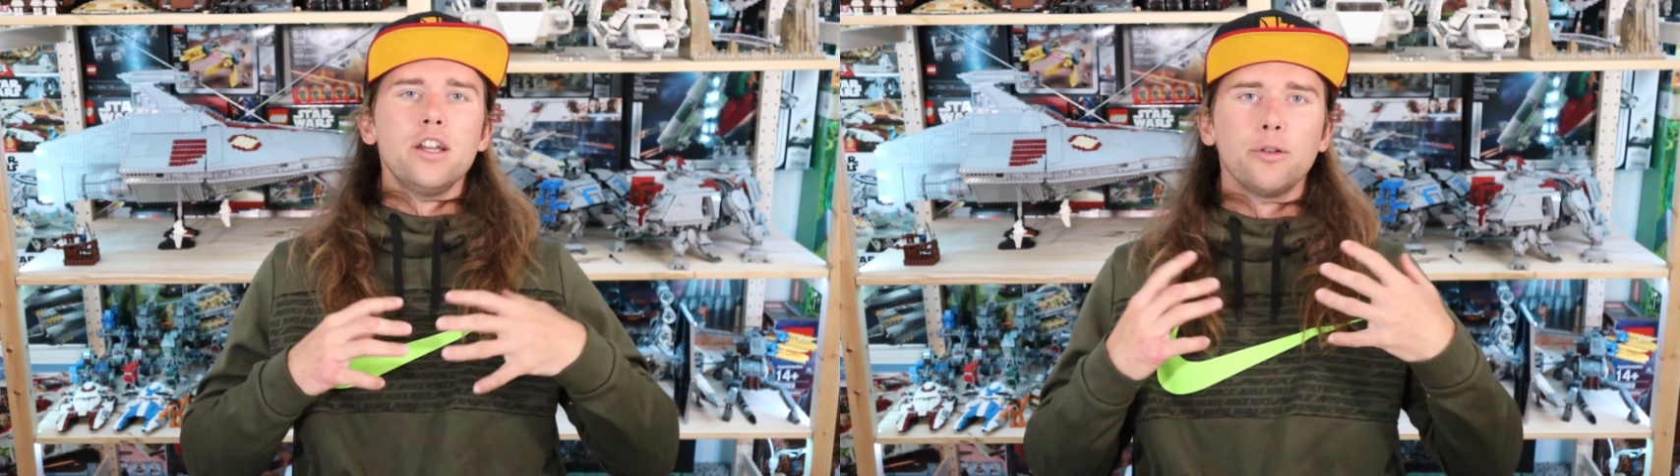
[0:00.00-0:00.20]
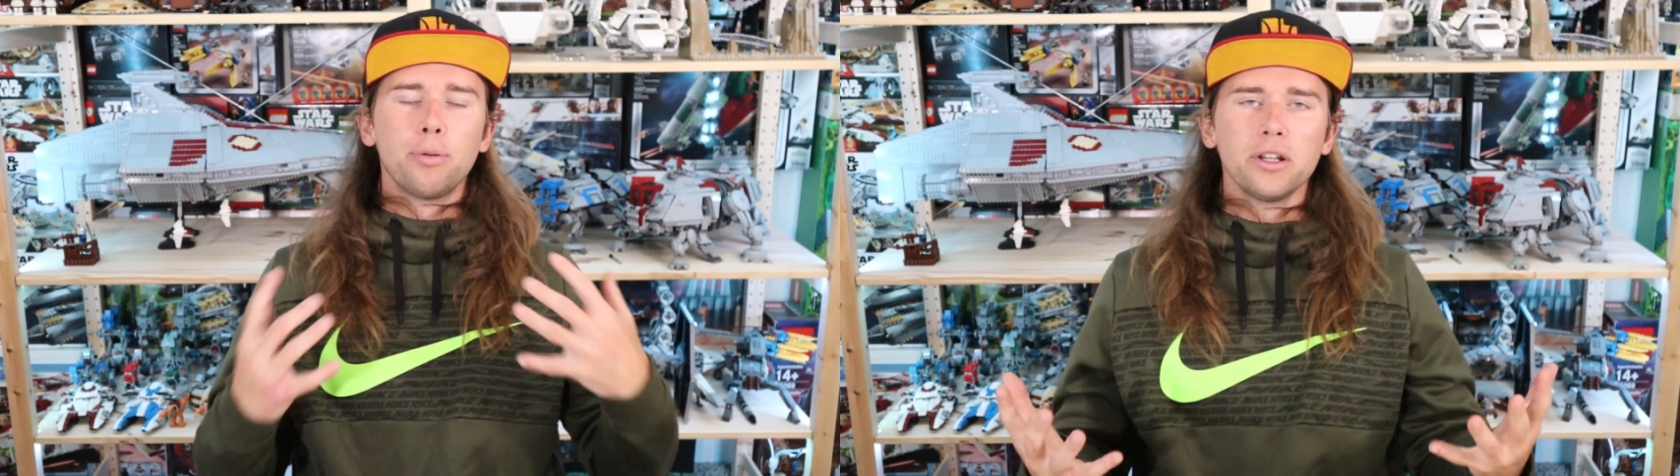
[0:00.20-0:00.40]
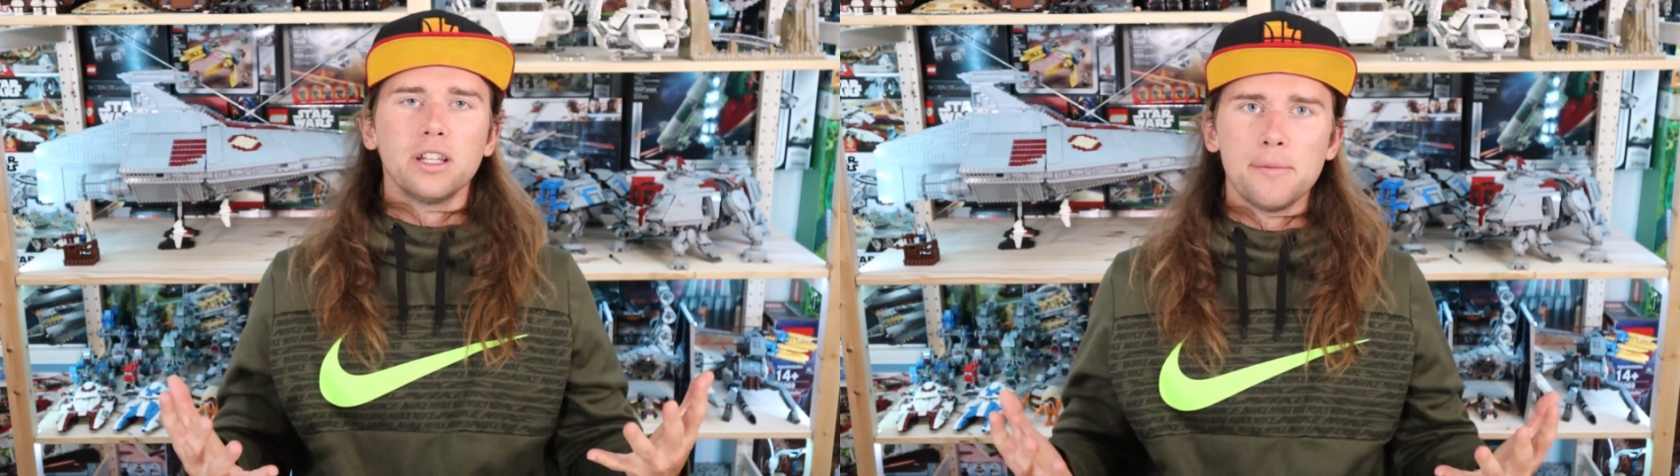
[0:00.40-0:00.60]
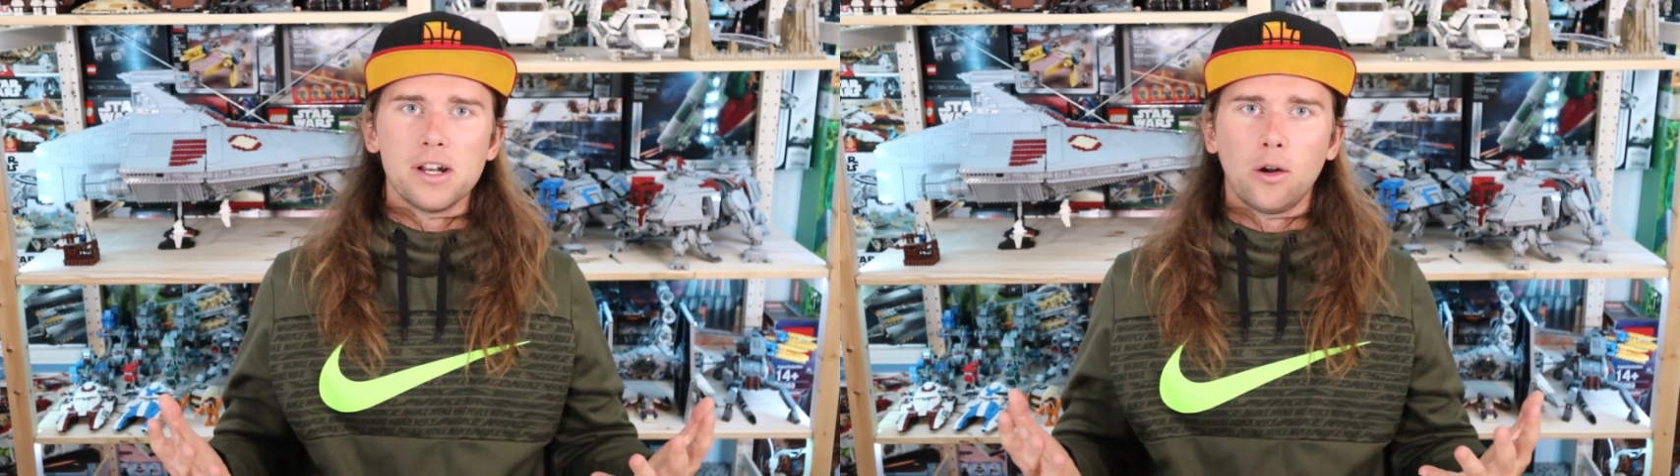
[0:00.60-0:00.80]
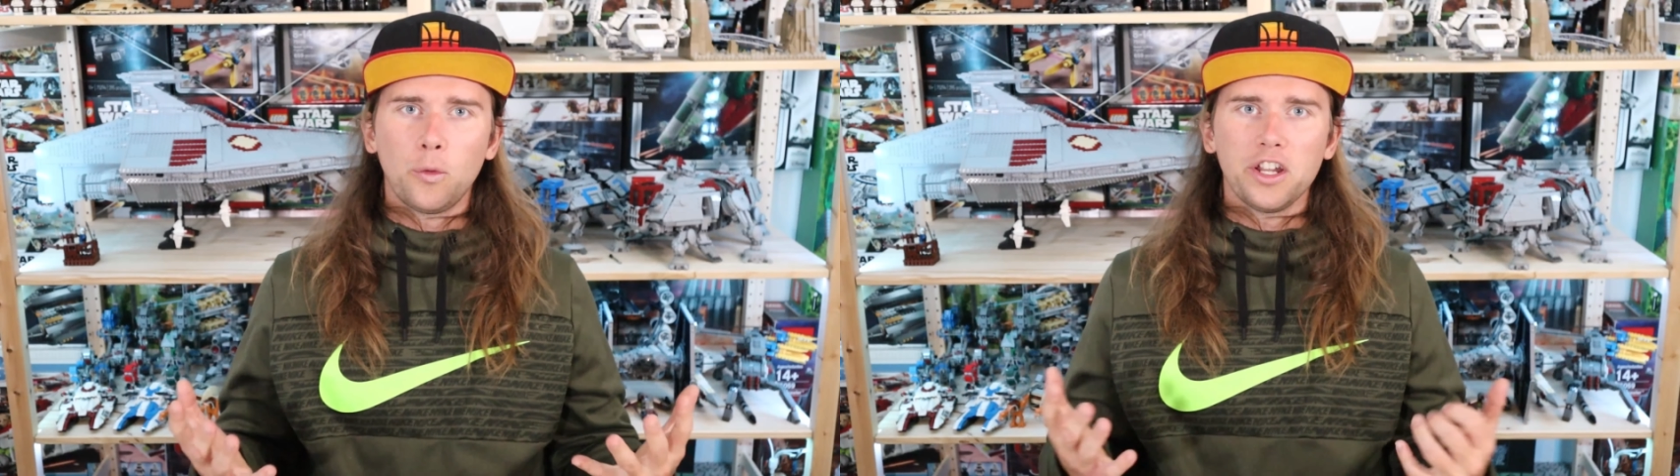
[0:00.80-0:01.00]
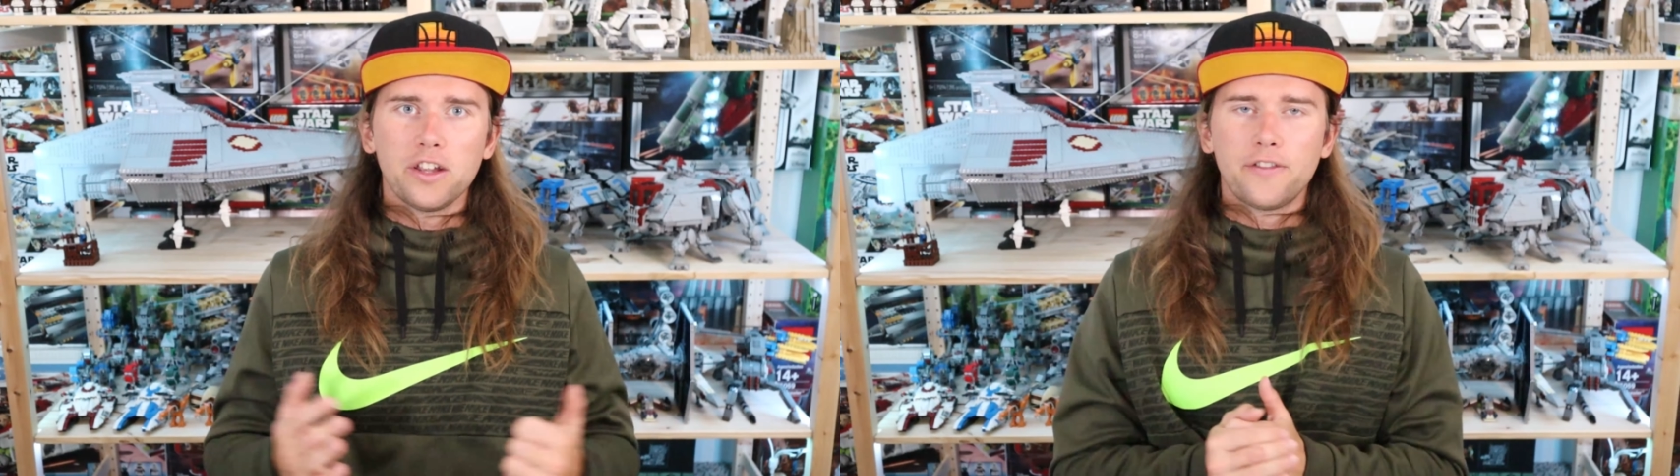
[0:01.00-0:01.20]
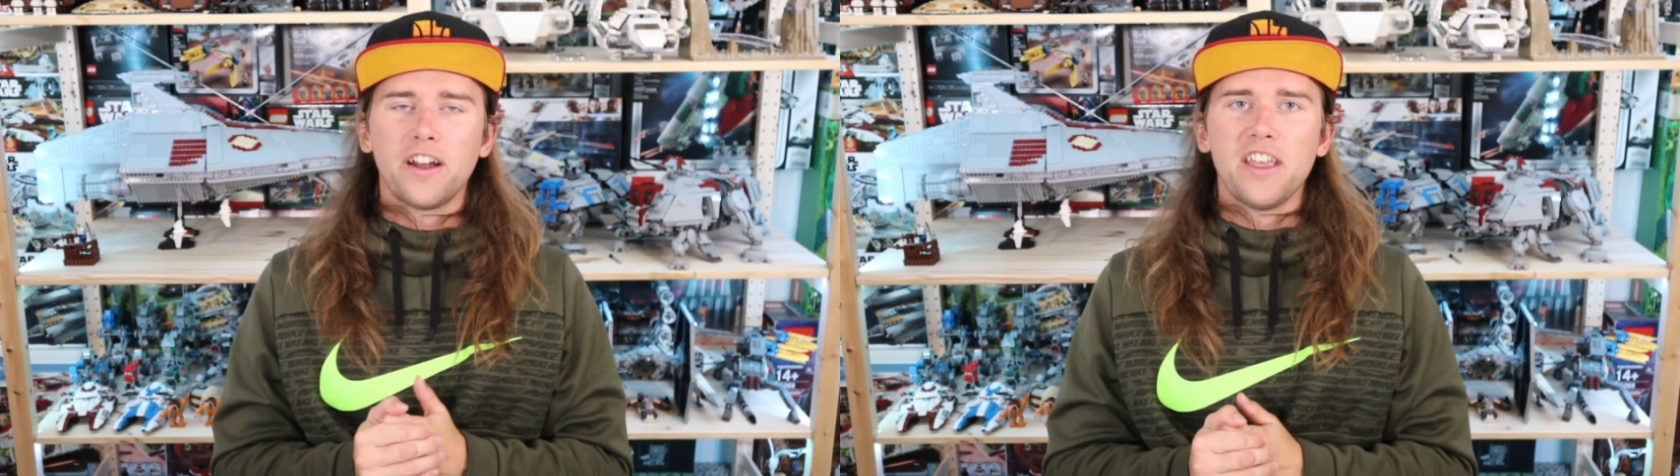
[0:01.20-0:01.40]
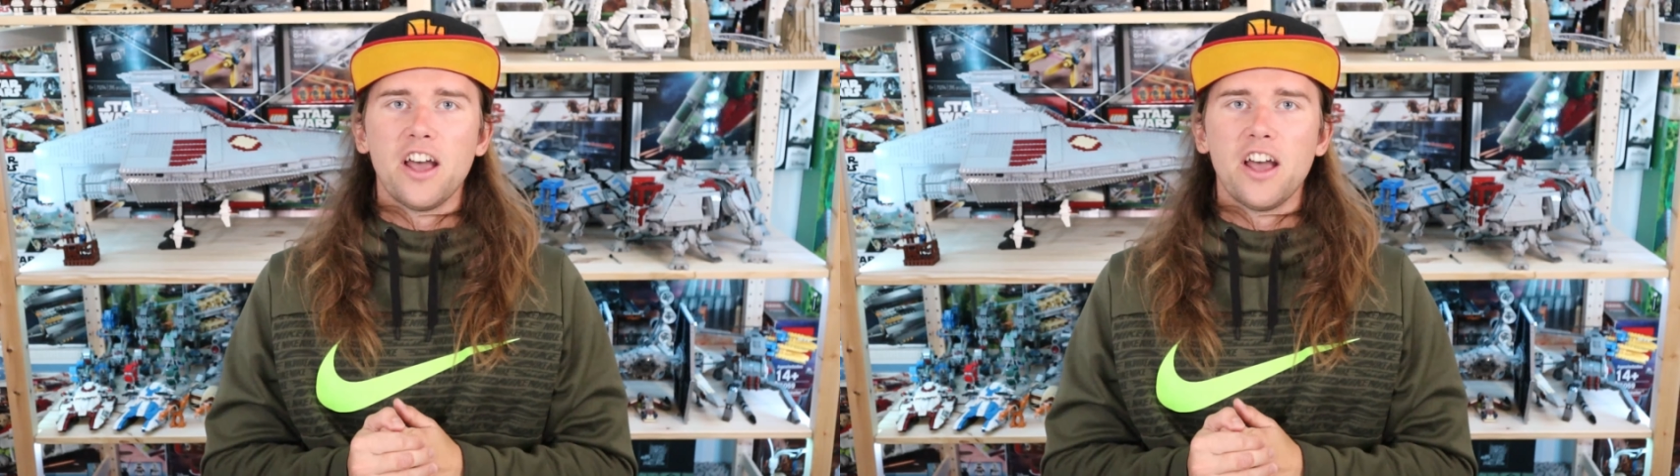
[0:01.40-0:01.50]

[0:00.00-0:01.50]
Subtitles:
you're pretty limited on where you can find the